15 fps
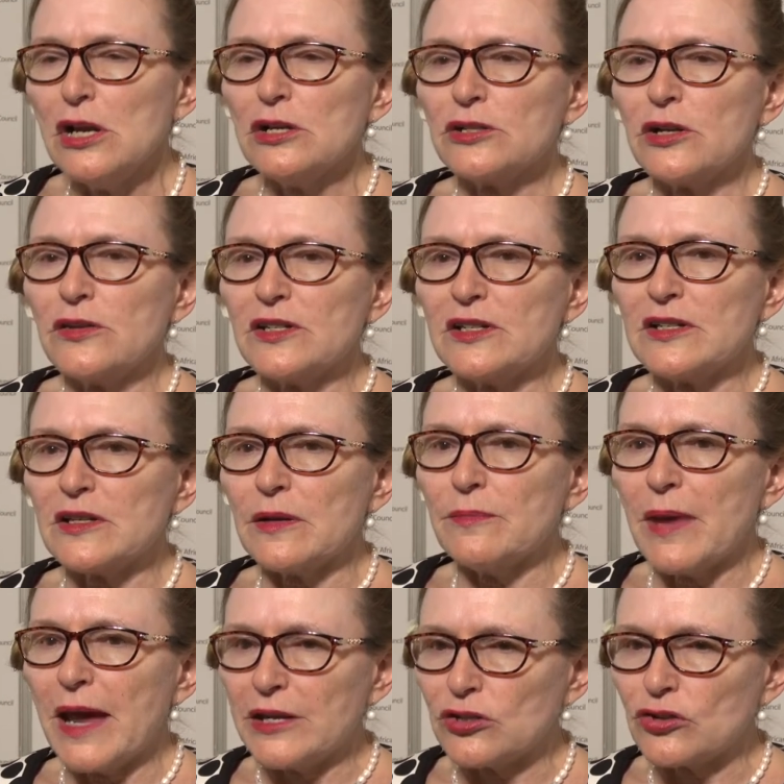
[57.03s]
So this is a
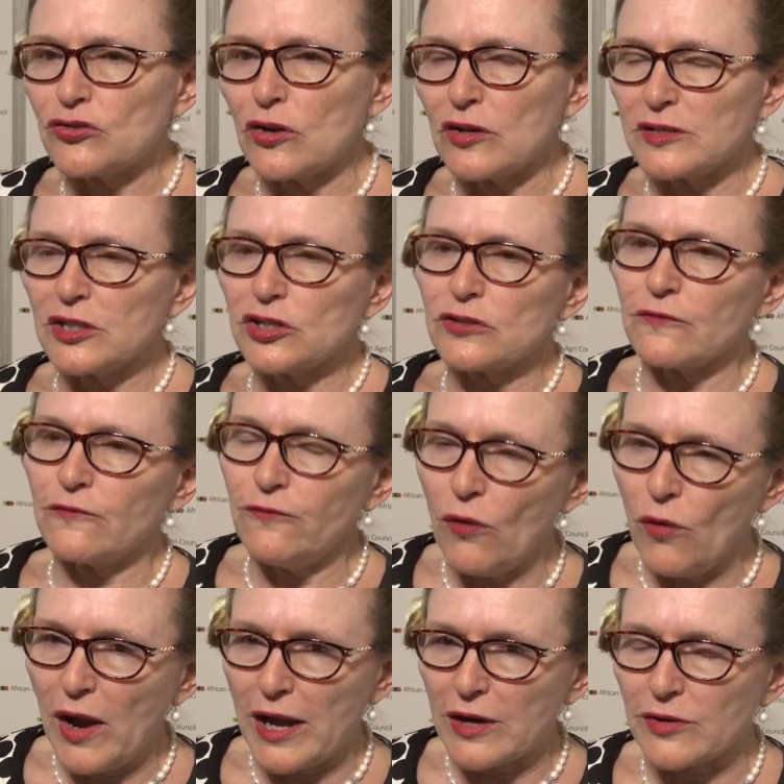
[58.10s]
major transition
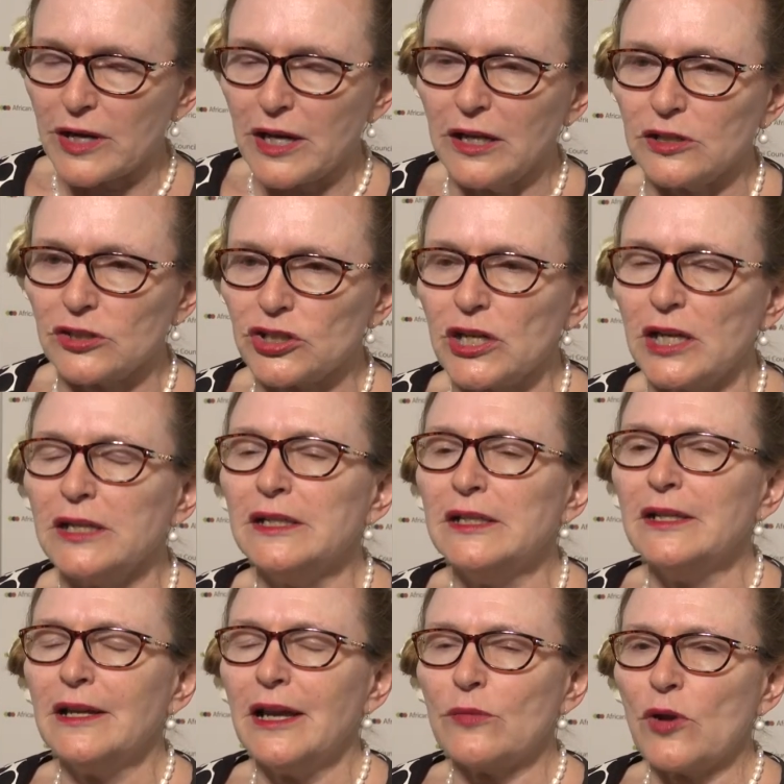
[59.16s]
for agriculture,
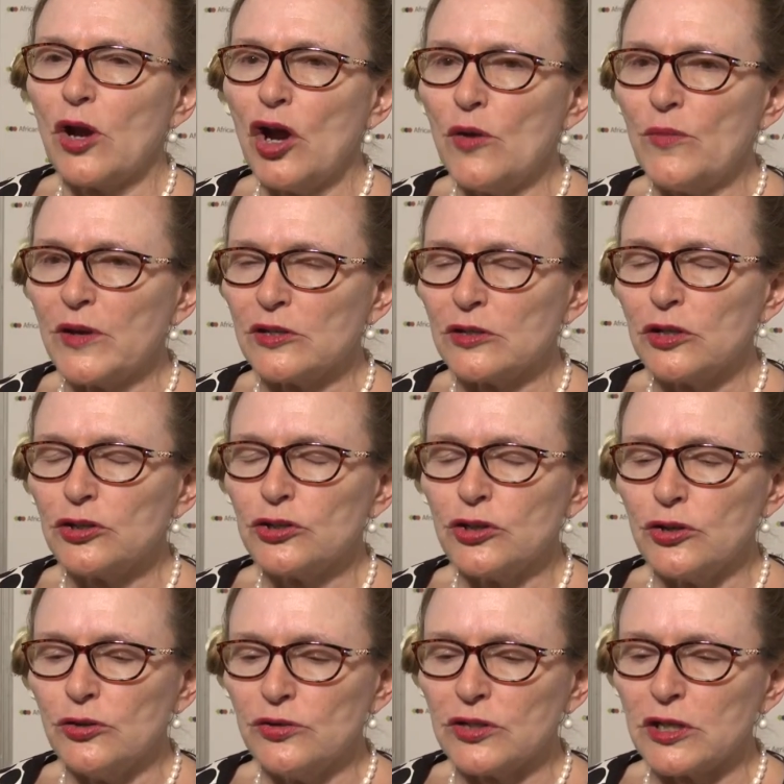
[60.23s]
and we're hoping to use